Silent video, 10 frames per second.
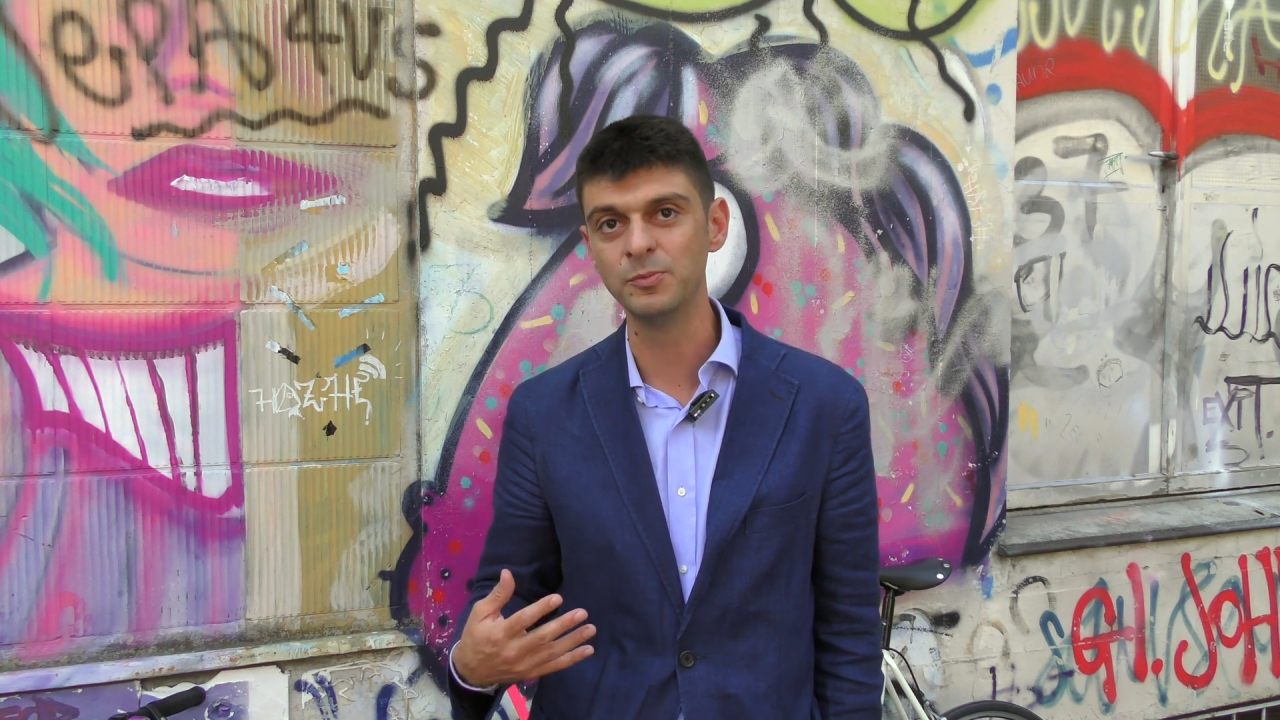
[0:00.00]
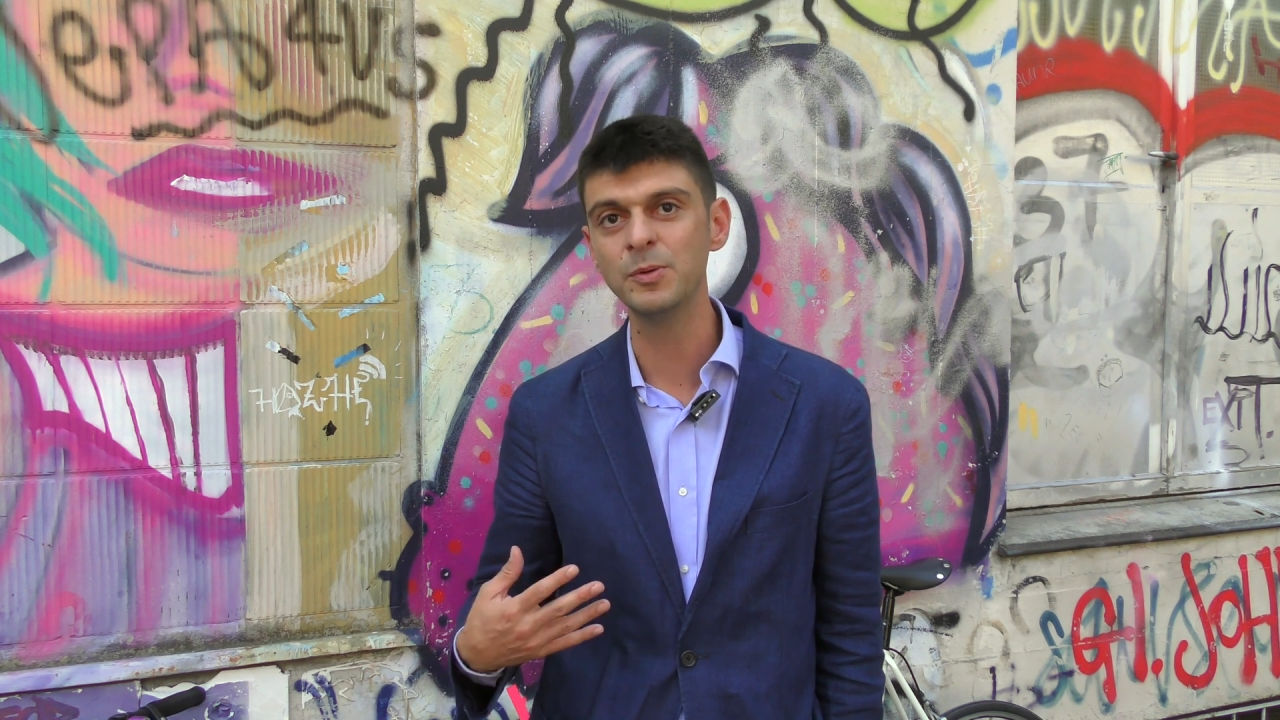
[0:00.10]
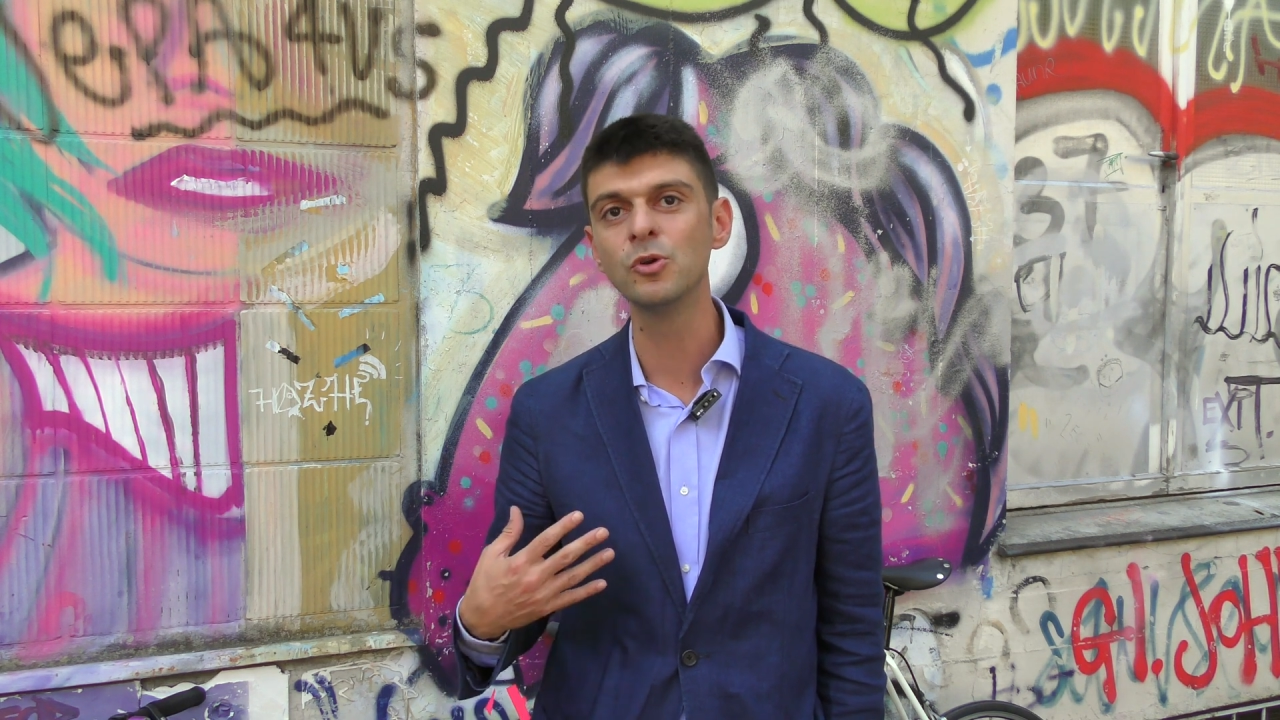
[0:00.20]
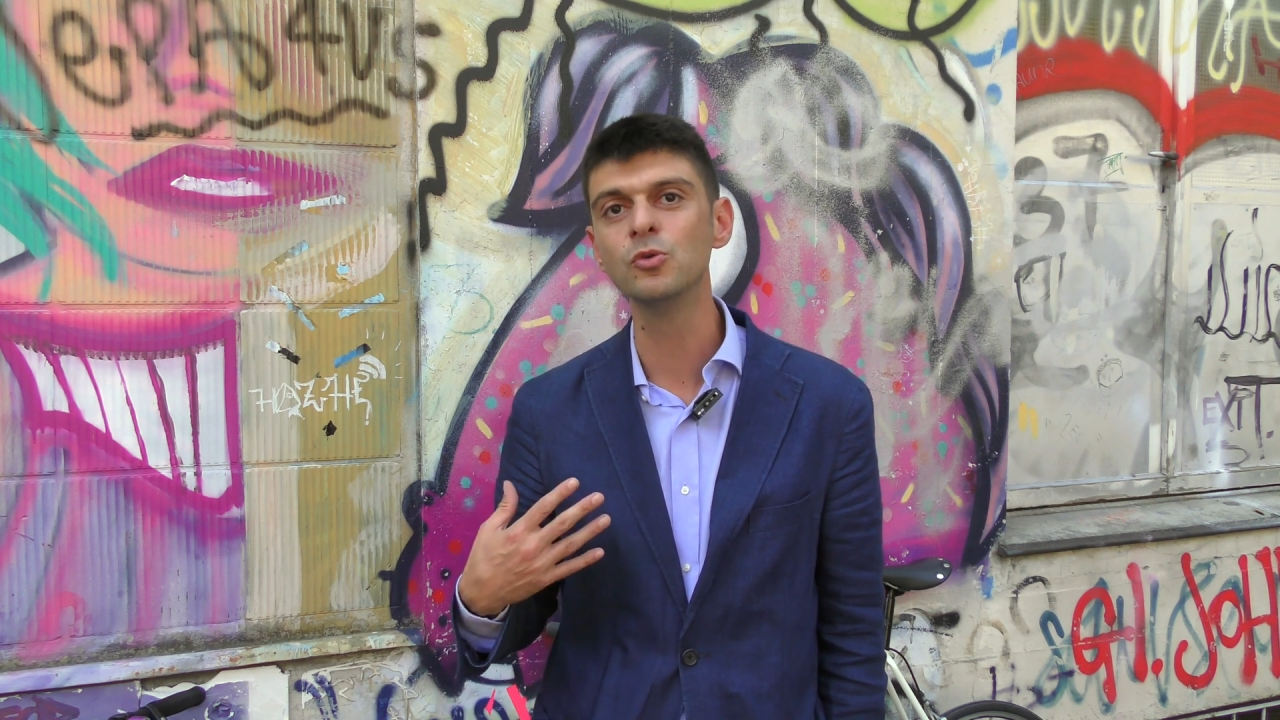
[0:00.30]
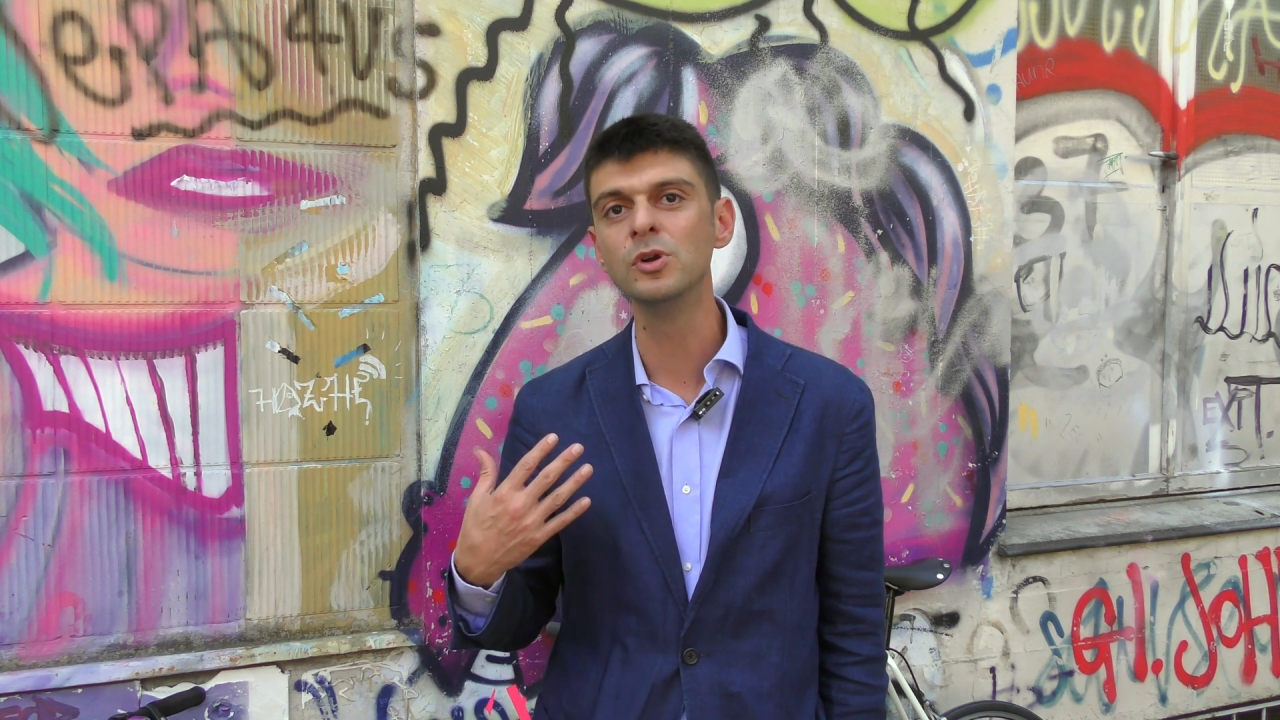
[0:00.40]

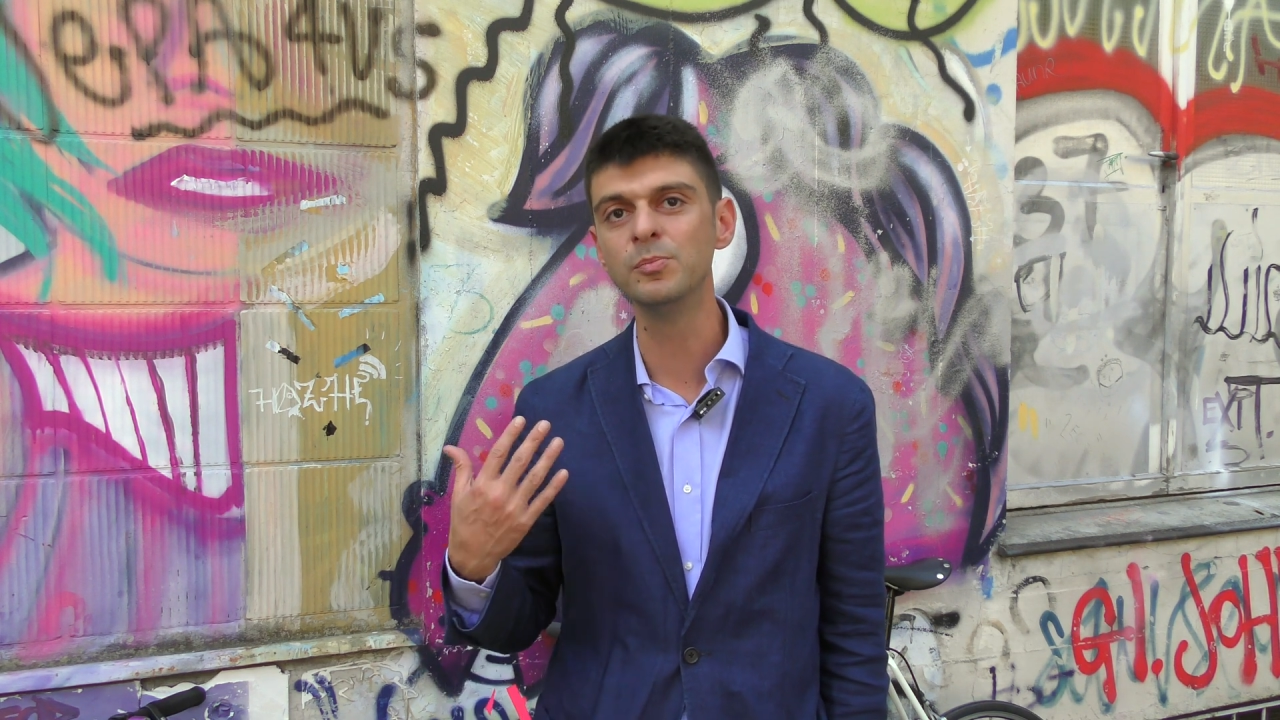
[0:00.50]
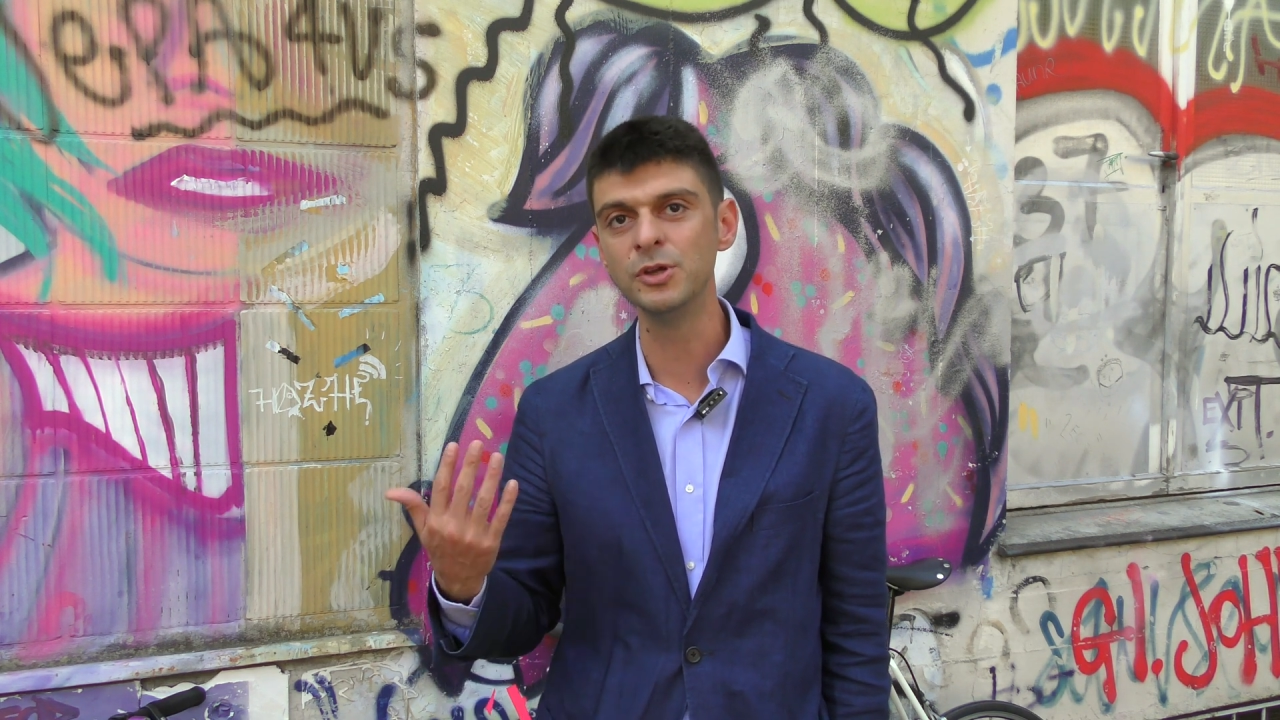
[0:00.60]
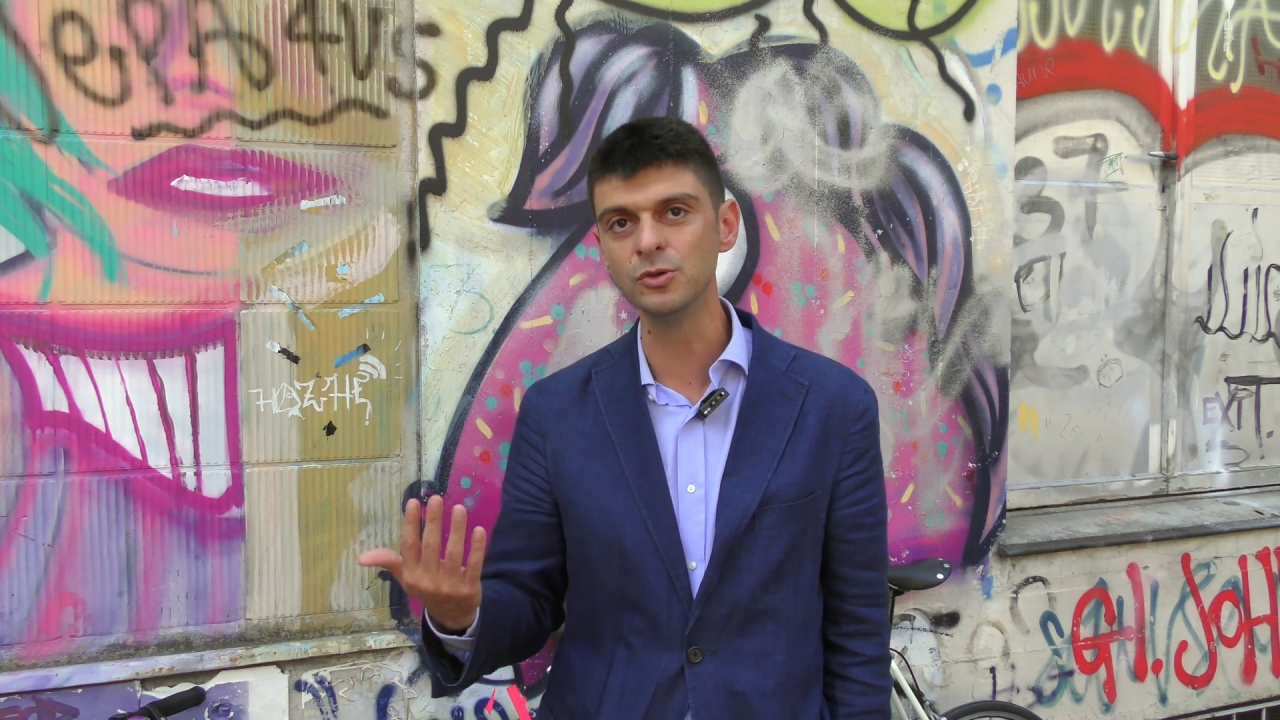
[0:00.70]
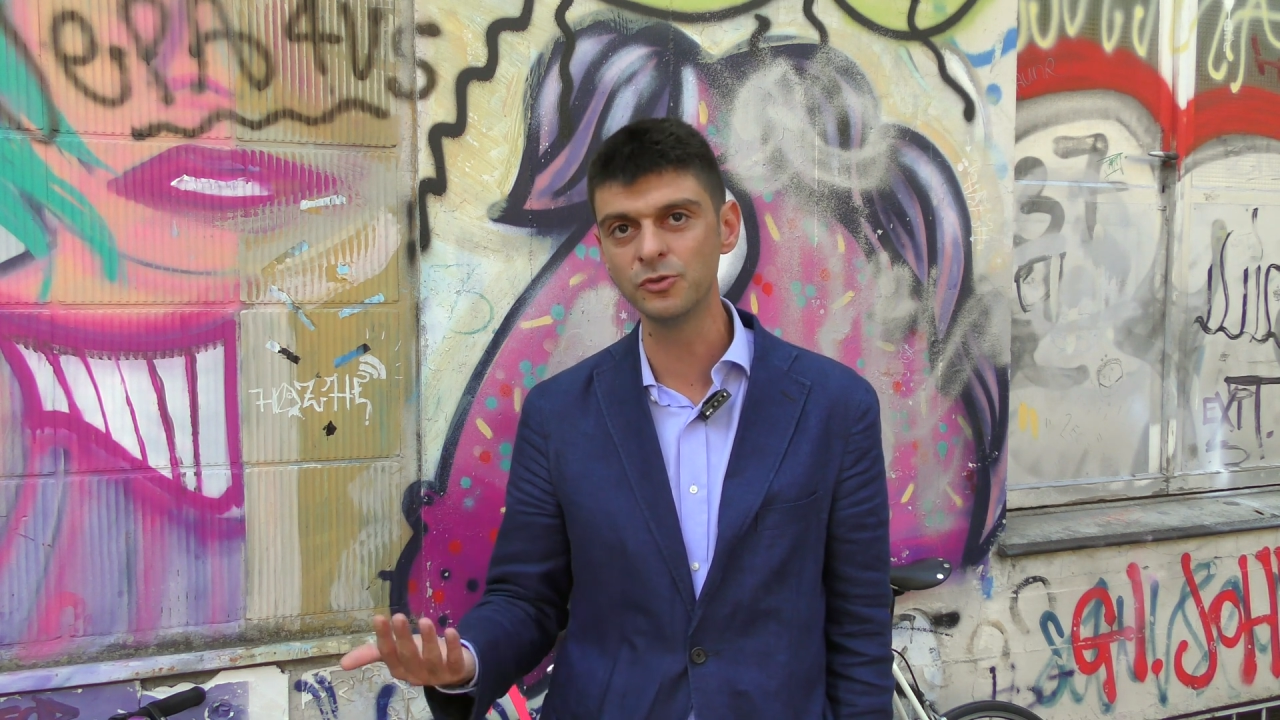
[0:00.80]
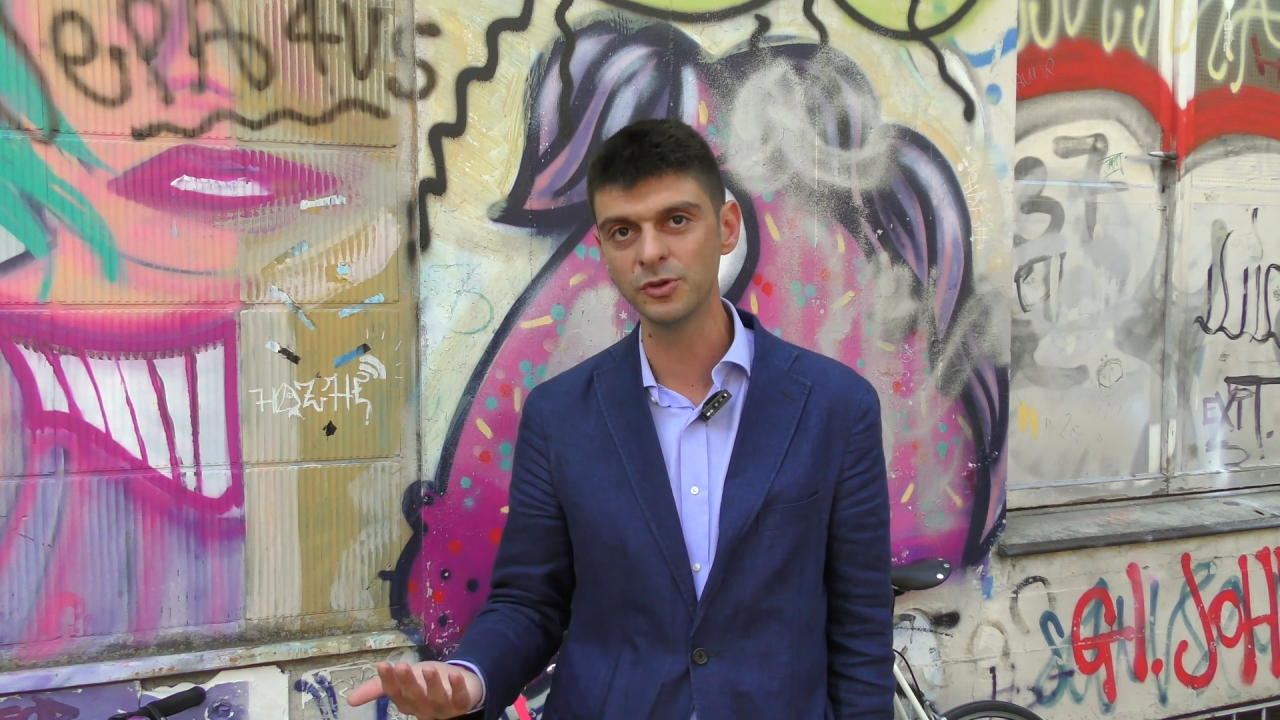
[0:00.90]
people who will be
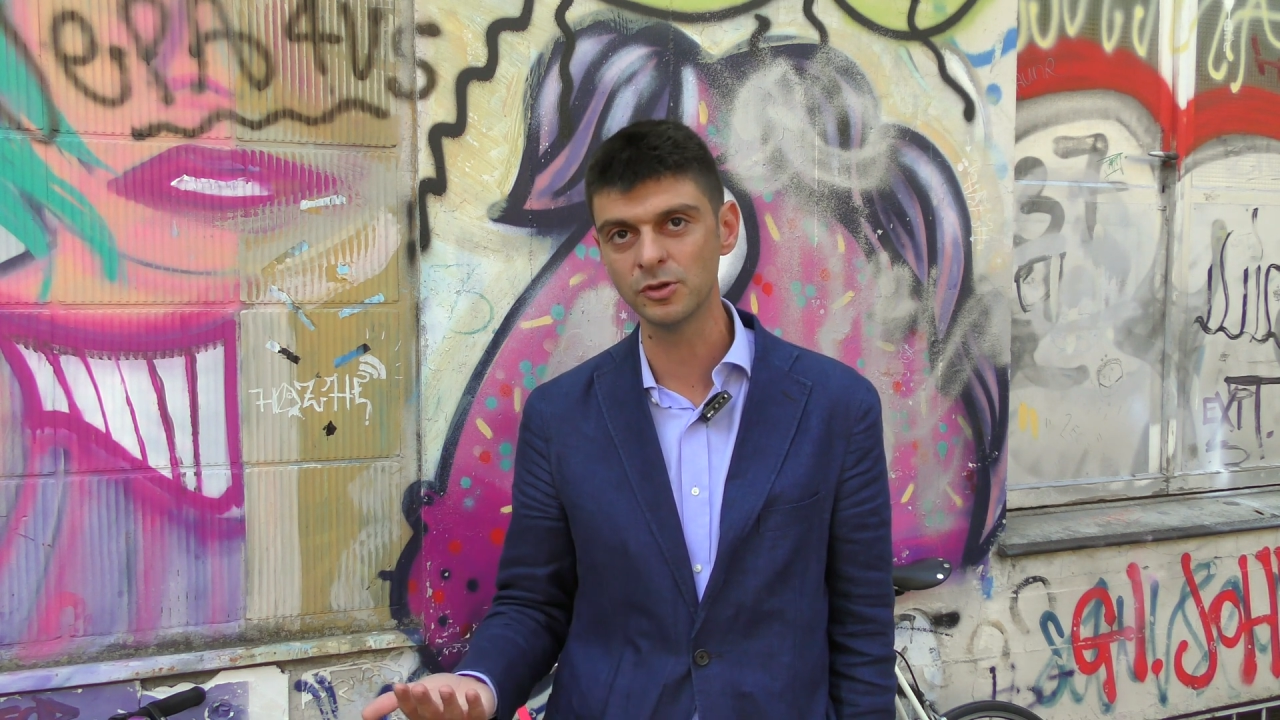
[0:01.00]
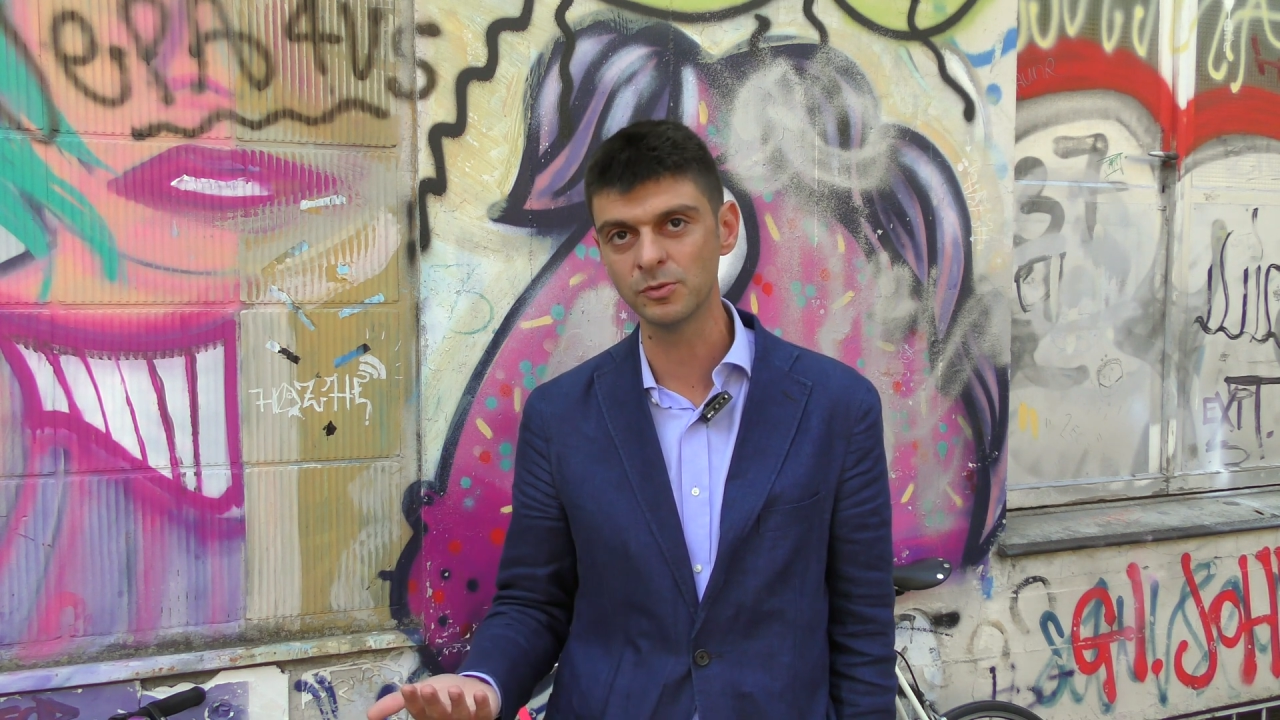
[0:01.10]
using